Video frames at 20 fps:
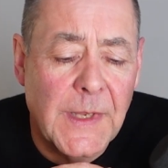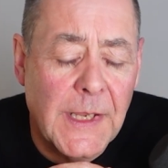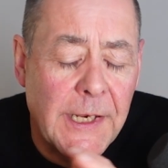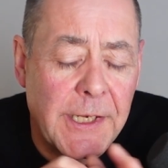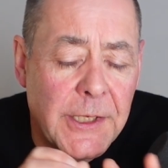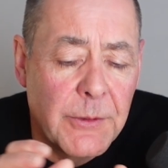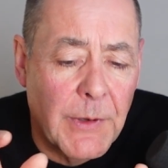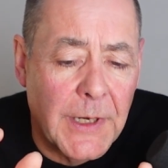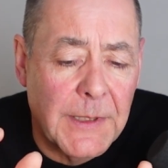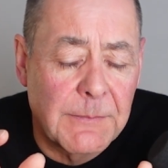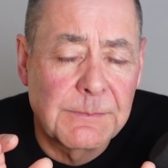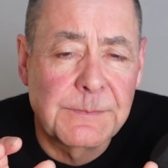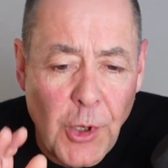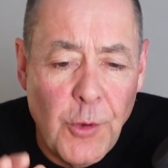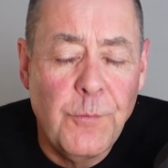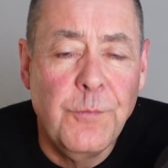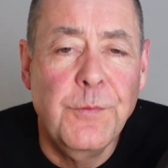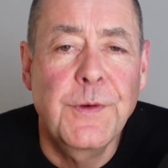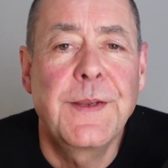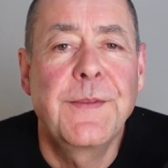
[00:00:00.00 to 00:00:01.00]
Anyway,
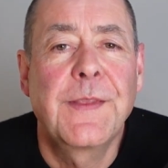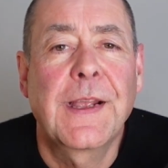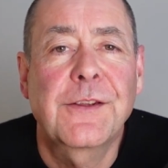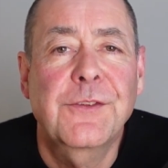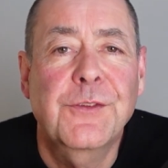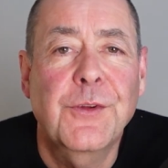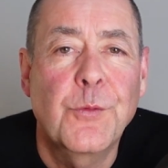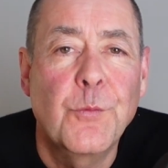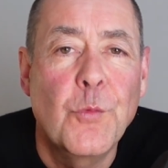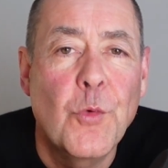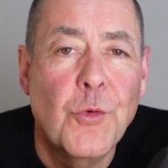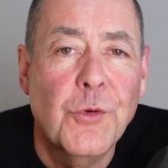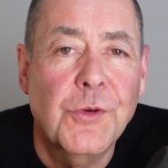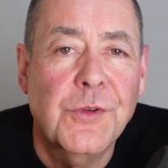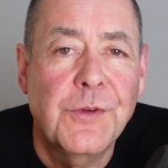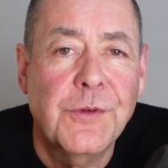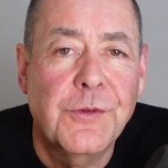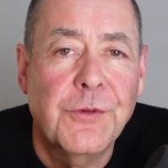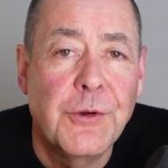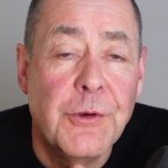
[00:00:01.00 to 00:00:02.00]
hopefully that sort of
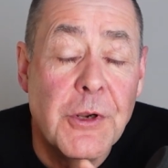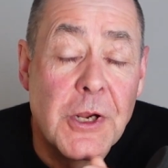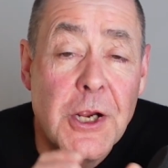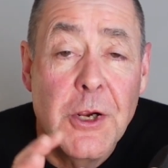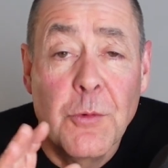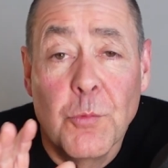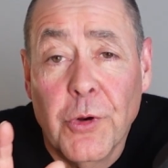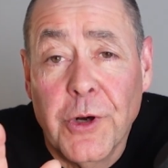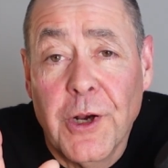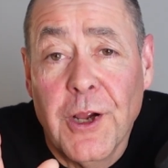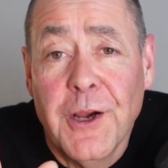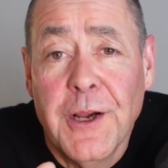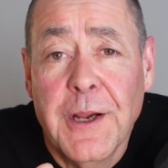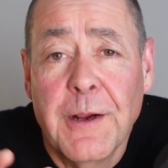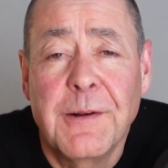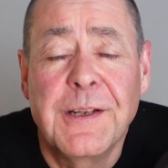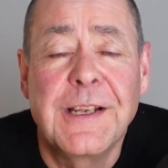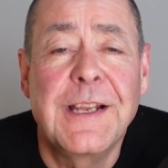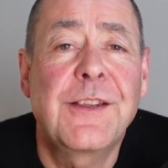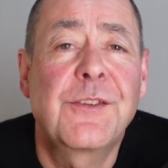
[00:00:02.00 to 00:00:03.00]
walks you through what I
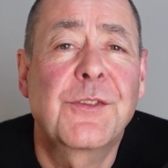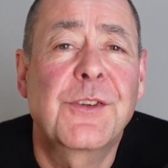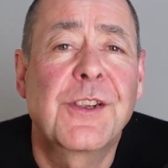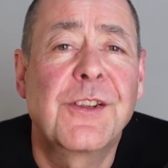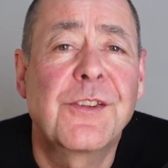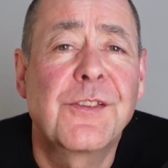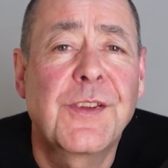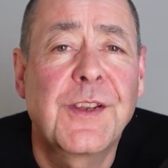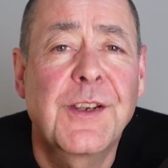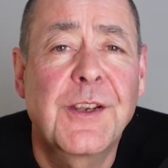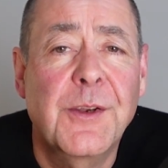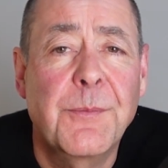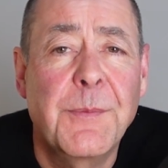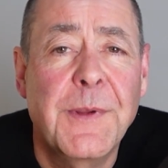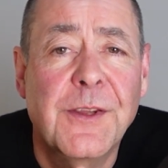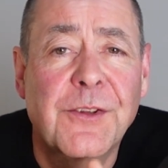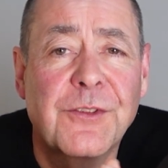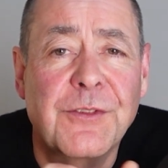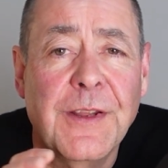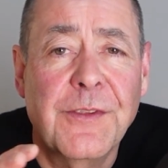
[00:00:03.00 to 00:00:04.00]
at least consider to be
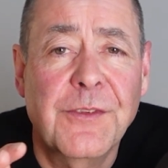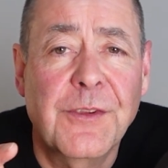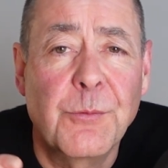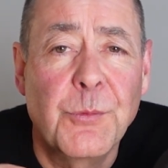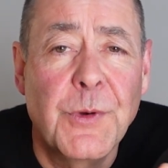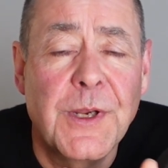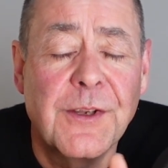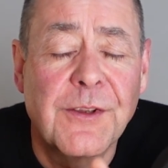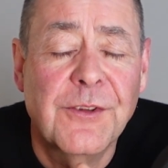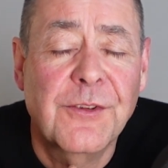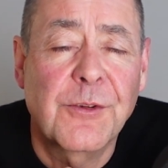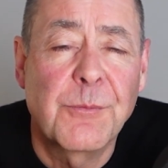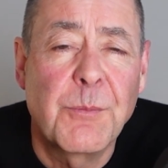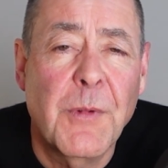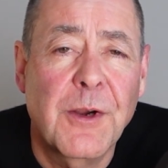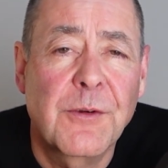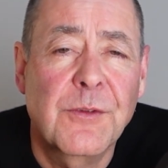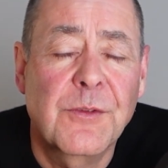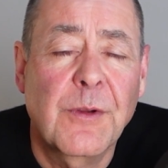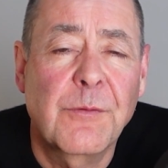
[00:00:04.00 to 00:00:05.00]
the strengths and weaknesses of
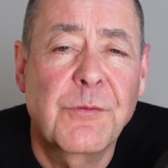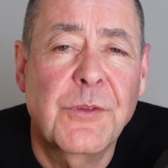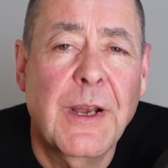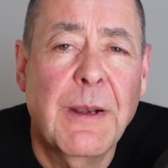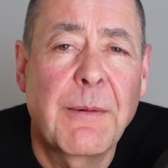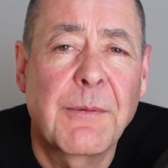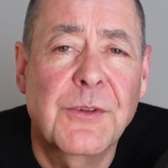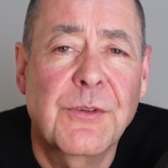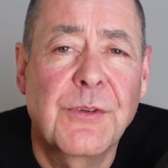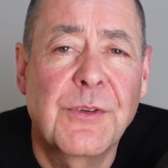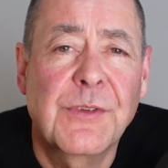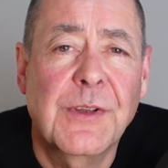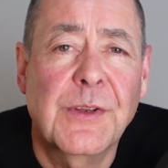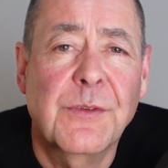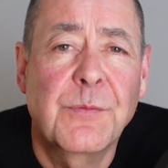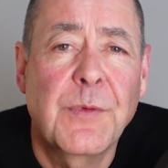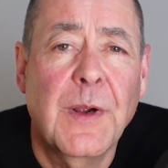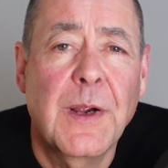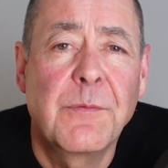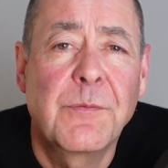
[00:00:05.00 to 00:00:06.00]
Microsoft Dynamics
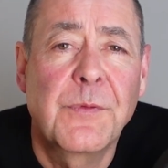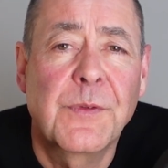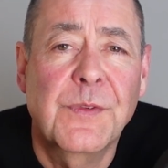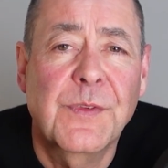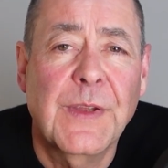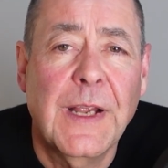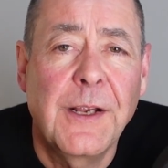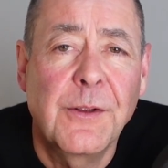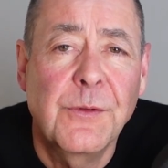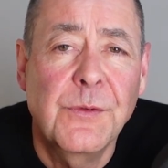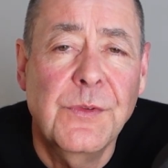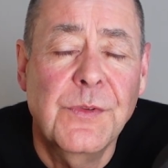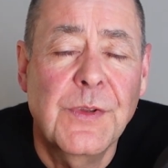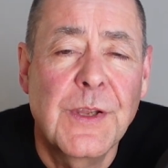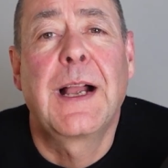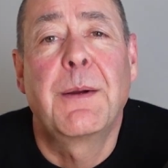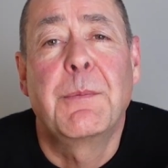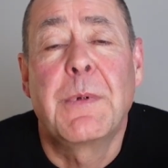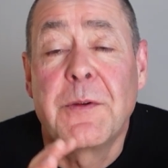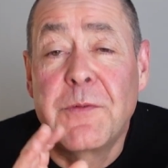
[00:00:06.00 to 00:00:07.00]
365 for sales.
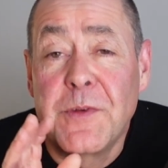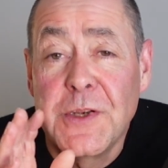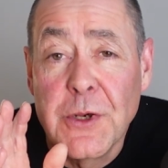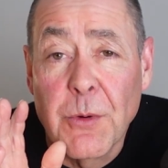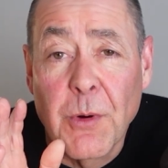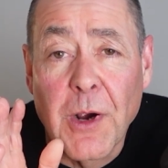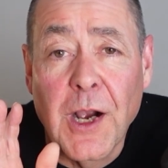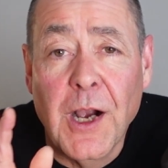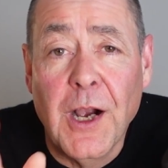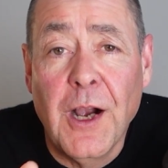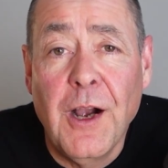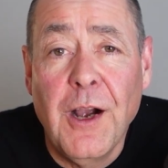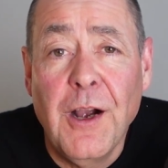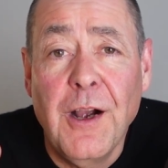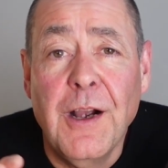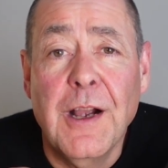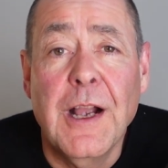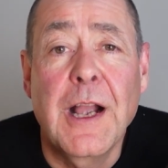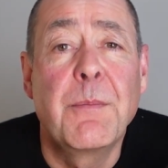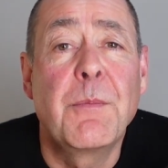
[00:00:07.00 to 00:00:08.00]
If you
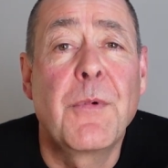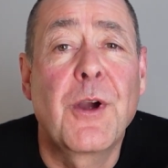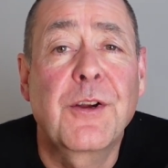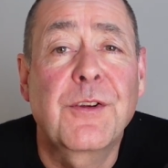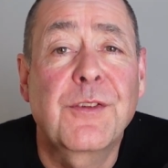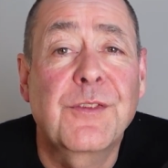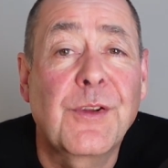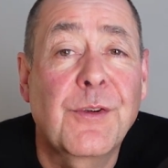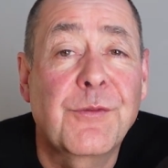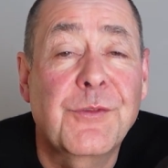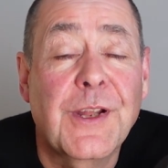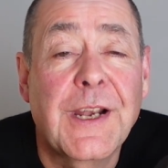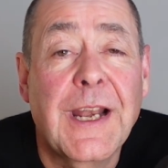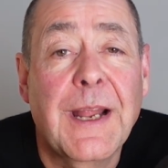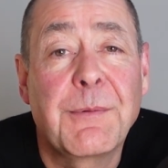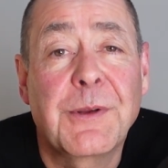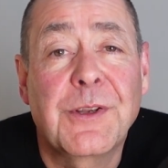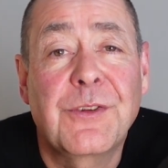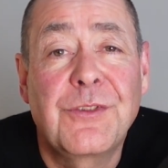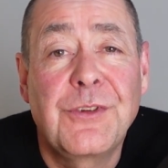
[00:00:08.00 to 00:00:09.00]
are a Microsoft
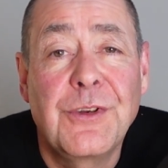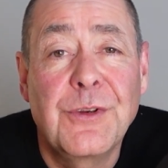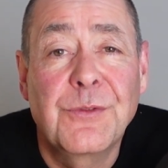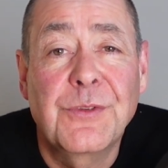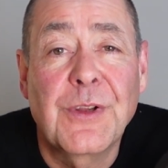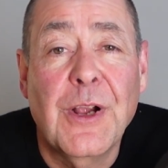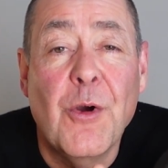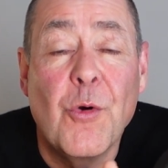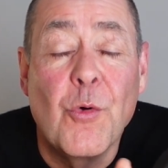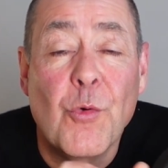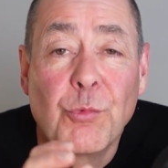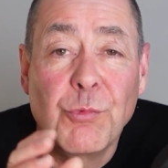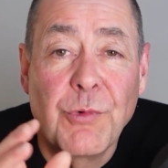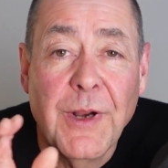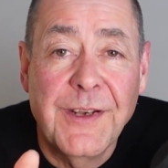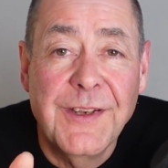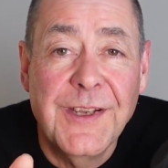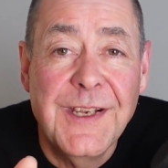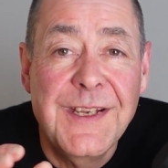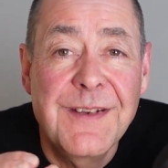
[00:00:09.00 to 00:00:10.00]
Dynamics user
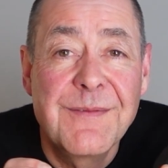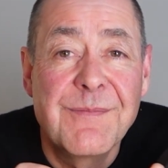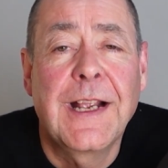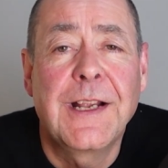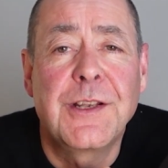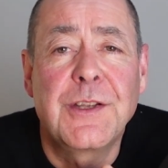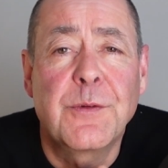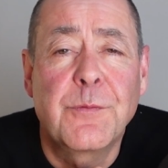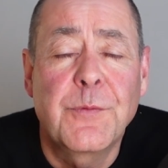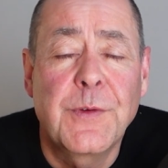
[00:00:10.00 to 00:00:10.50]
already and you